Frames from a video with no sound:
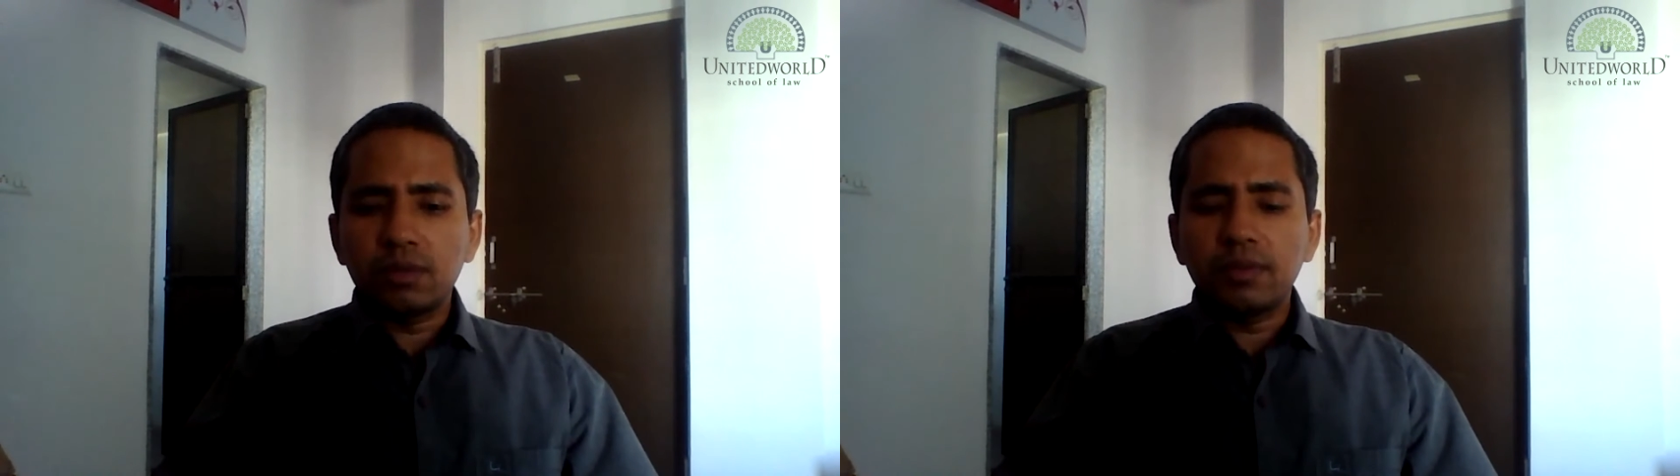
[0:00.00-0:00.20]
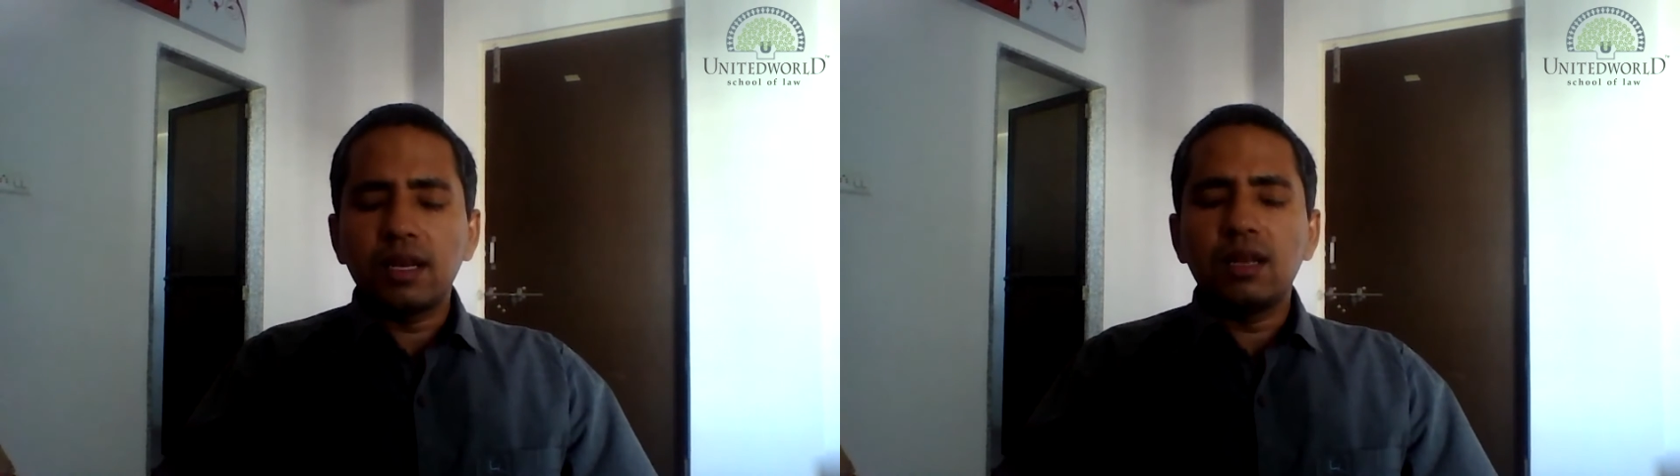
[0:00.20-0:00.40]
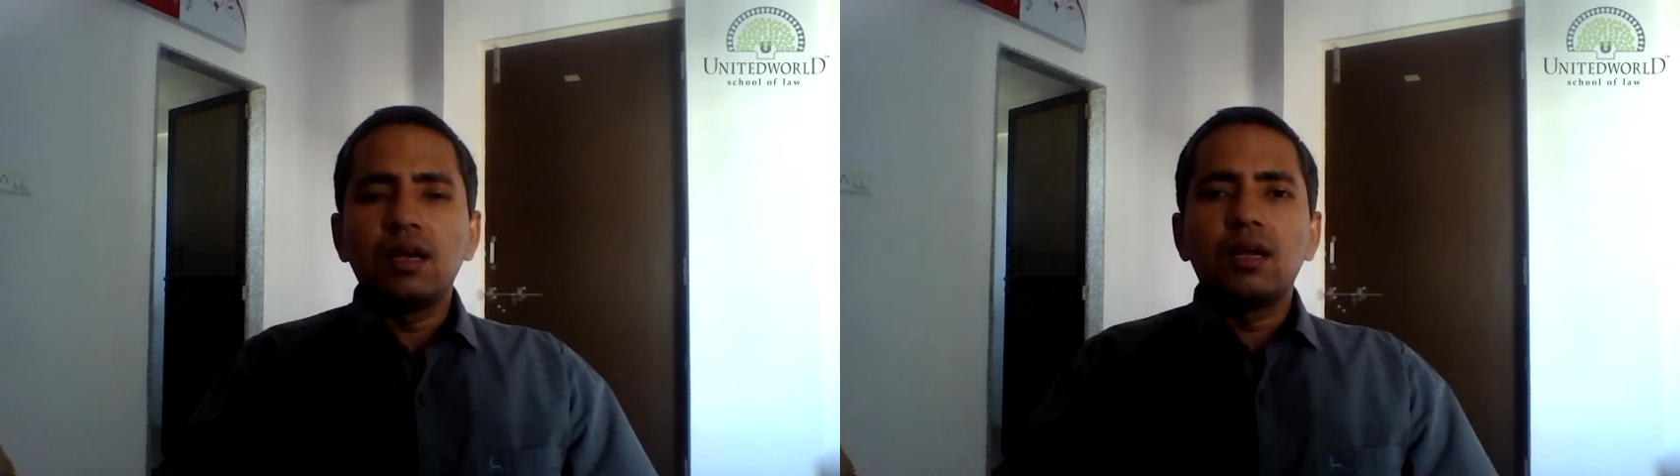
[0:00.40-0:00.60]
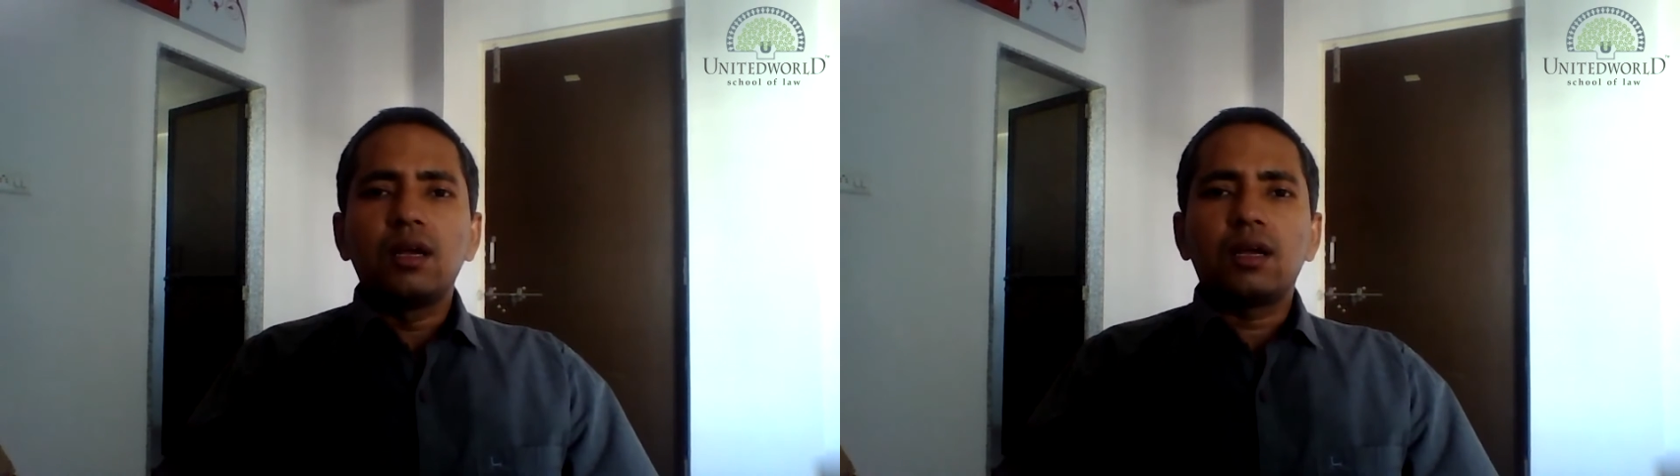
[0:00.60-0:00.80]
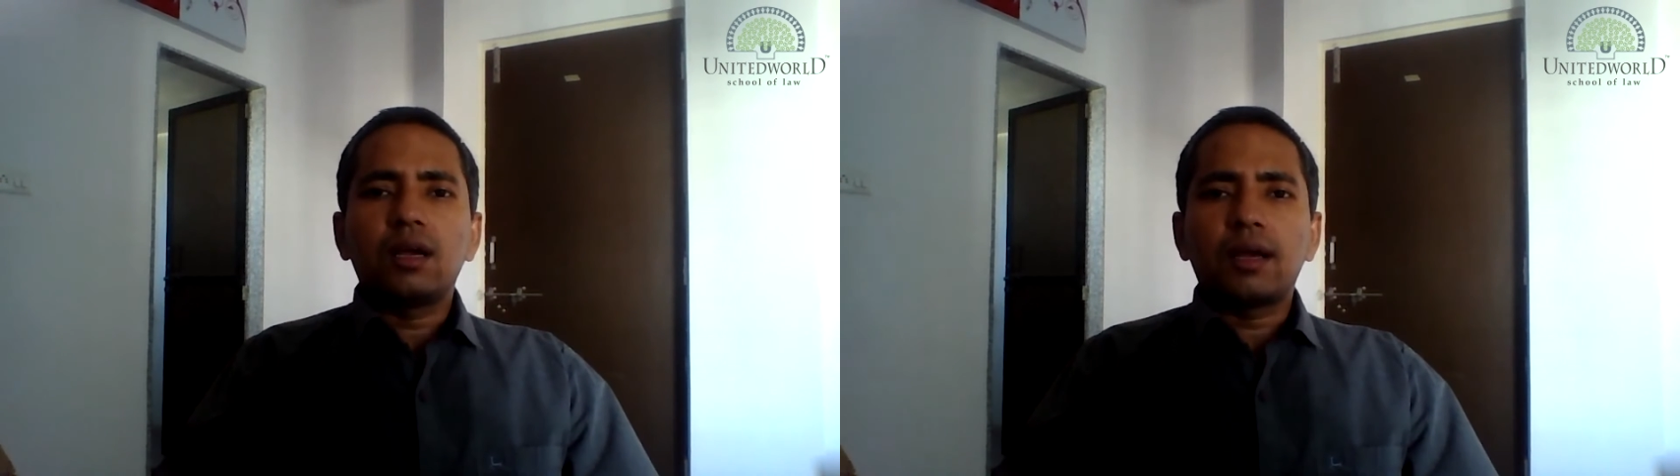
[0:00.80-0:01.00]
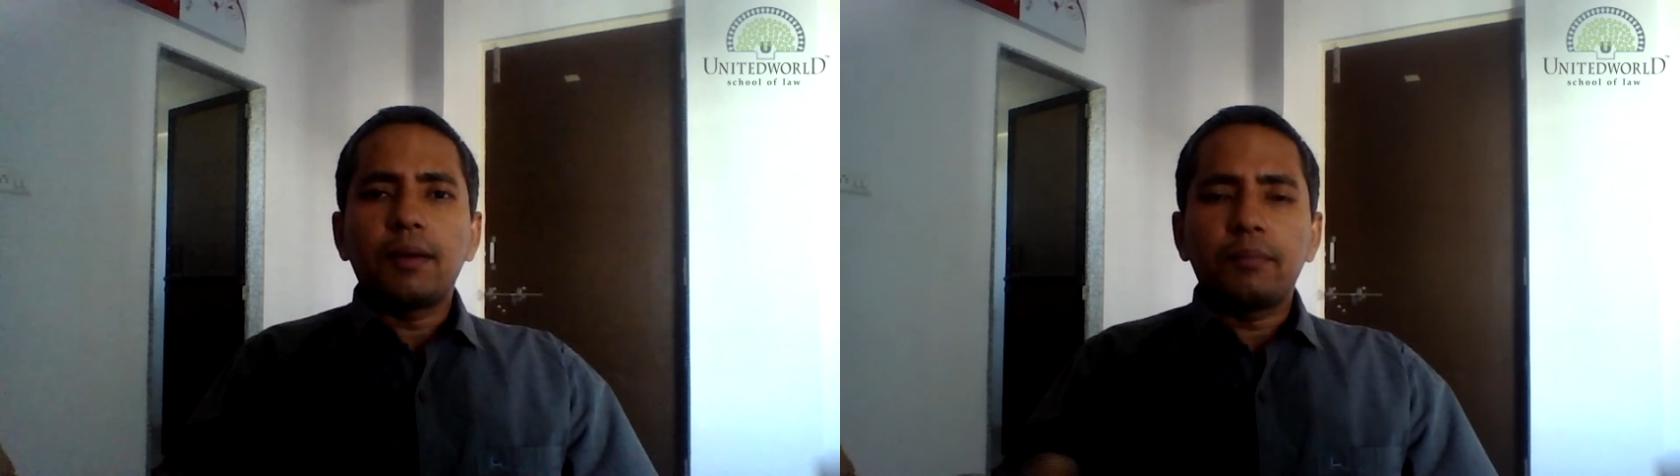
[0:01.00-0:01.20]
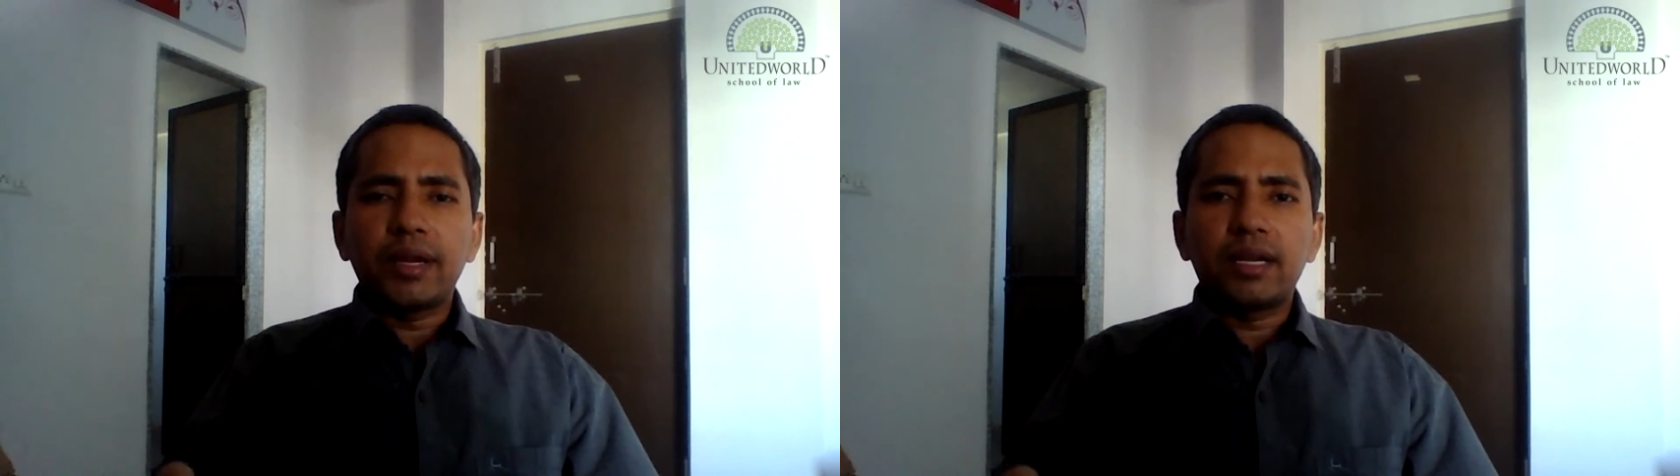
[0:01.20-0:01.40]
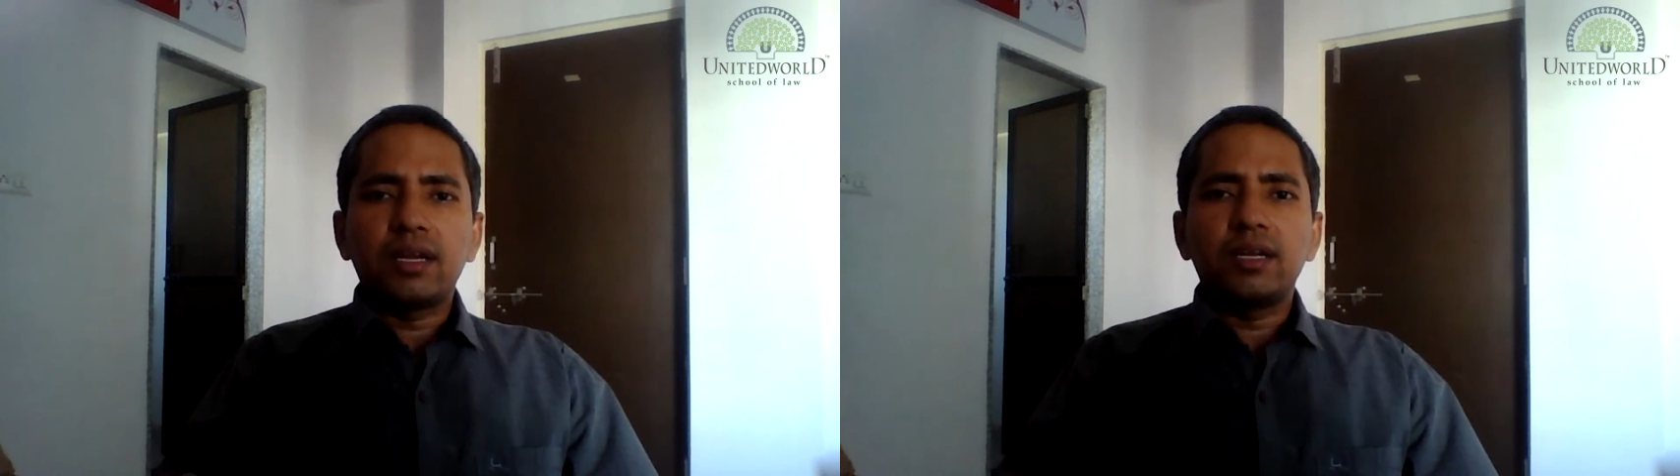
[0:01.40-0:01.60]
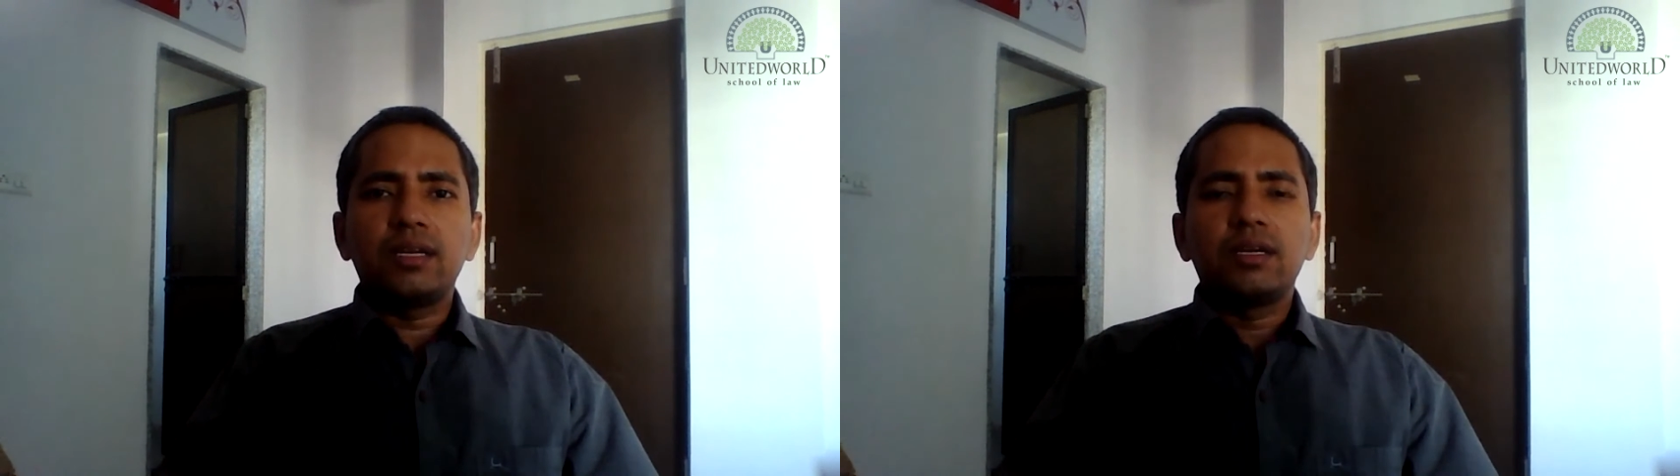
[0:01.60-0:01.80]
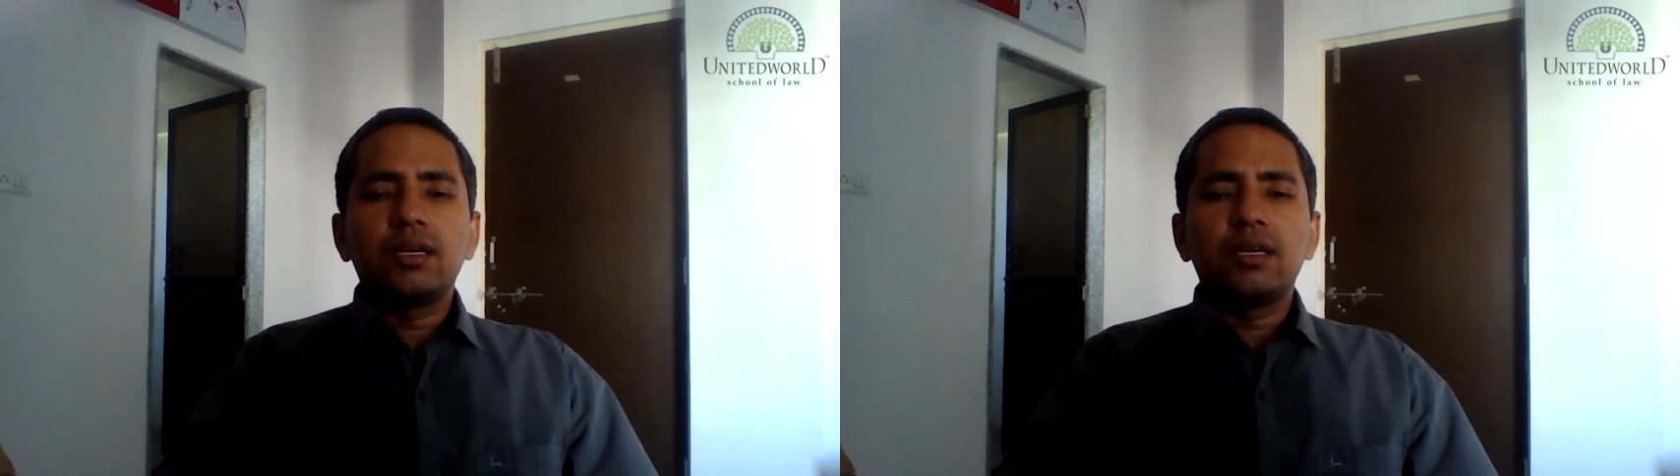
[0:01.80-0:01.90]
the bill completely